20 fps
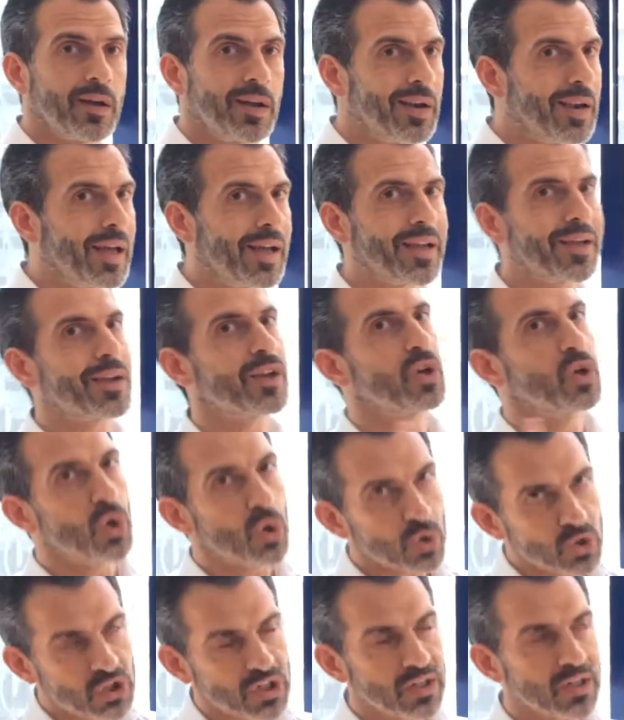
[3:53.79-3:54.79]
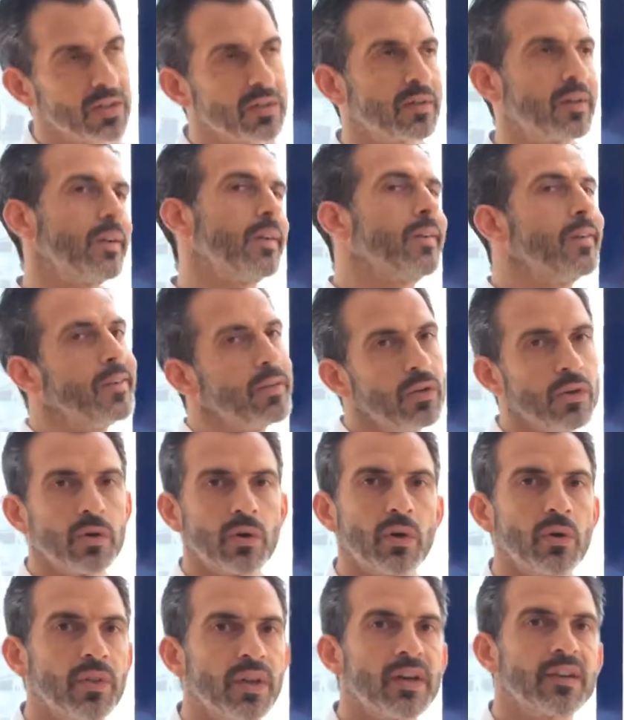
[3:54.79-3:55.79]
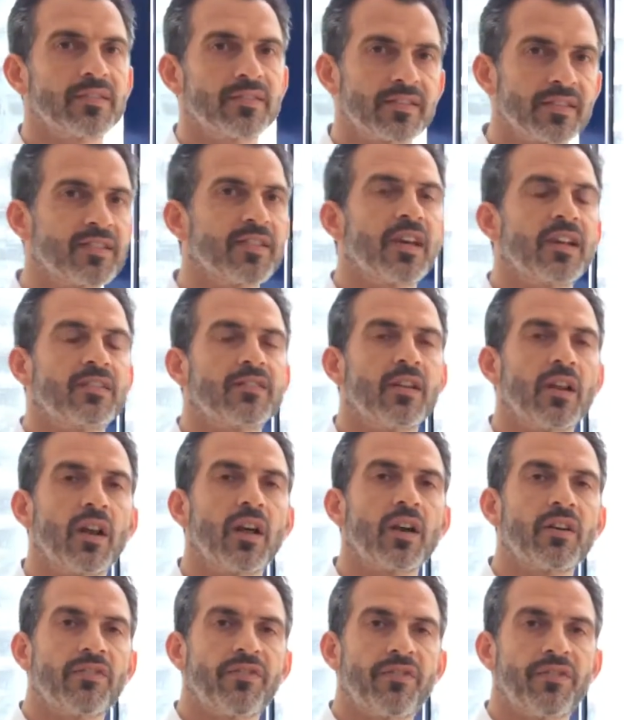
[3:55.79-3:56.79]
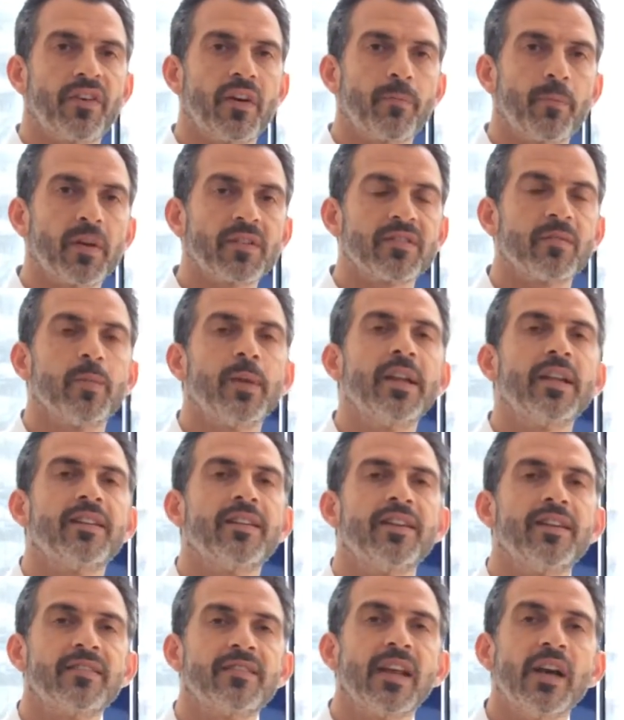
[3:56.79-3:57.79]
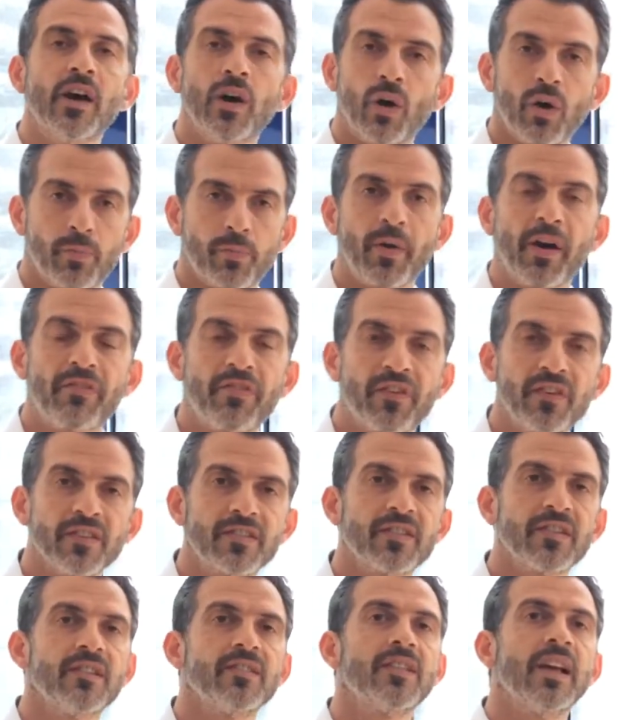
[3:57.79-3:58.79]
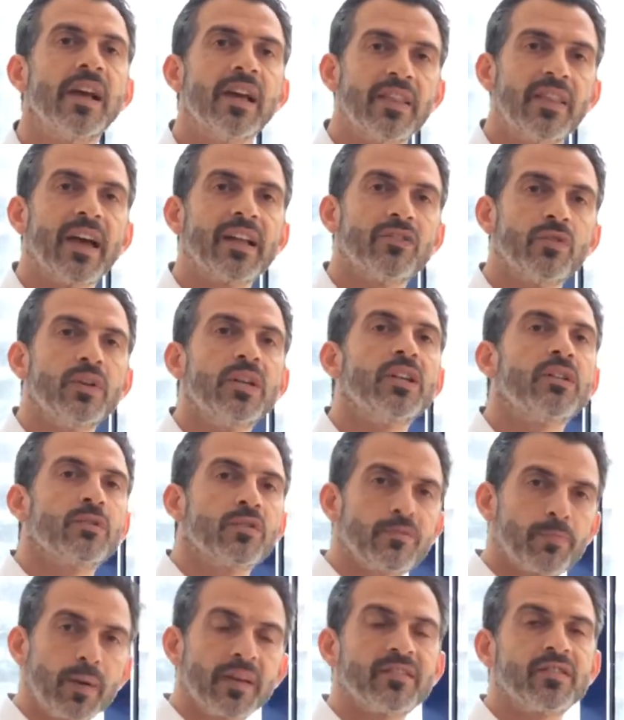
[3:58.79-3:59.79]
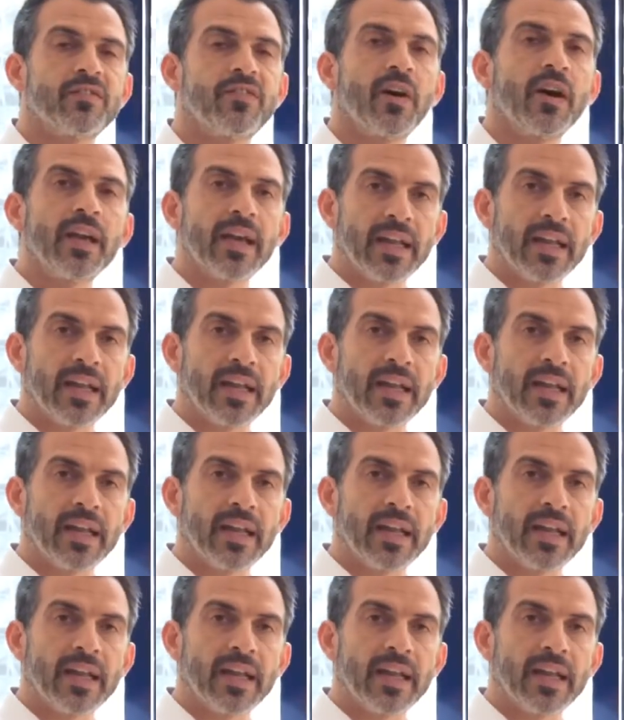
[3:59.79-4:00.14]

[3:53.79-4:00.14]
like no children. You know, there's a lot of possibilities or preferences that you need to specify